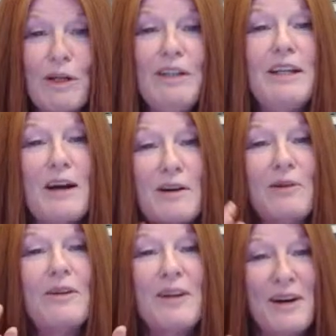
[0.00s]
we
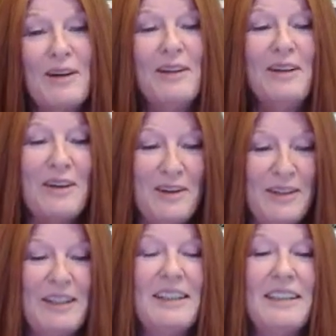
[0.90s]
now call all
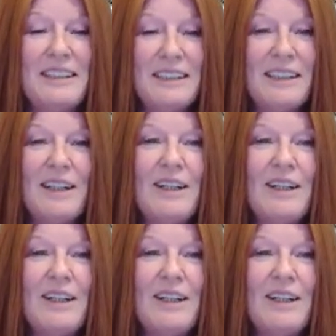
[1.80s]
that is